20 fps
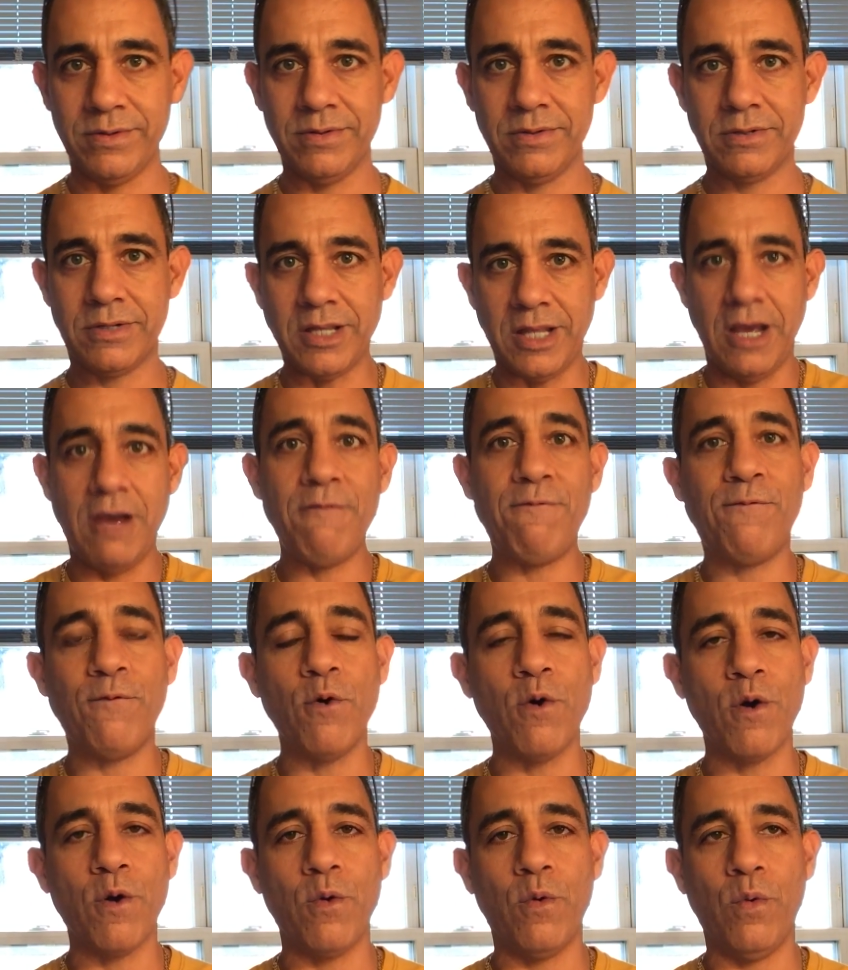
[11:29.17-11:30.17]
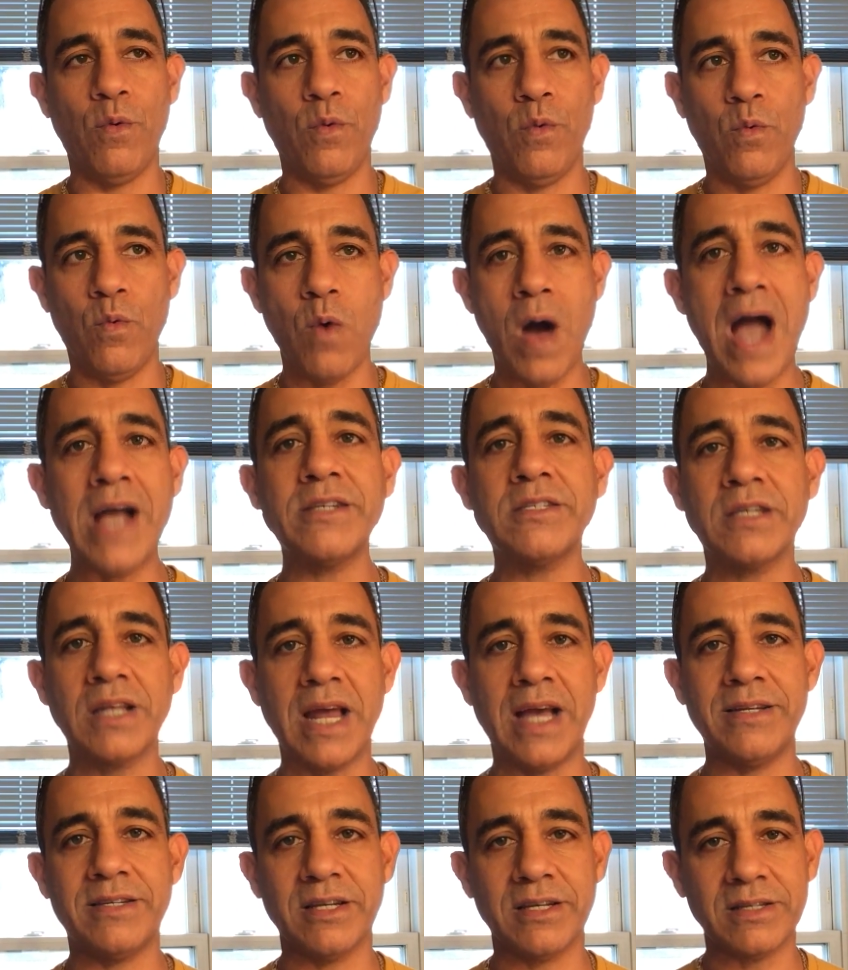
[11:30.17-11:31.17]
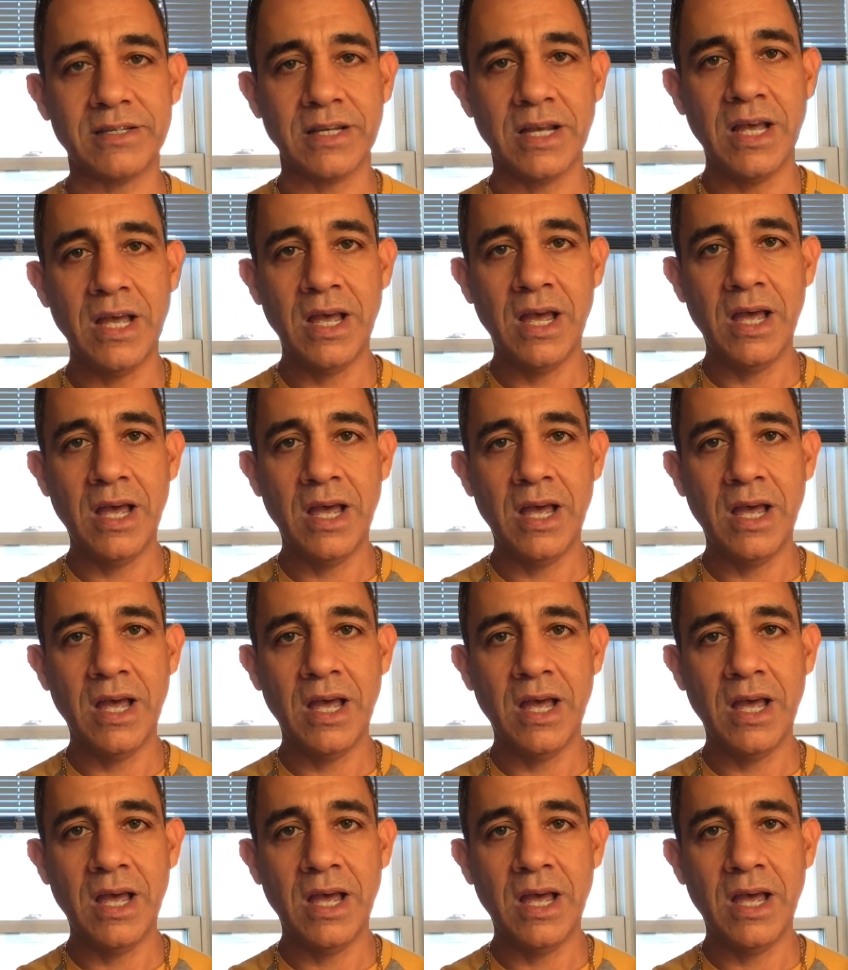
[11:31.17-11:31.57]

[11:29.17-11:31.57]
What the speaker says: So therefore, why should I just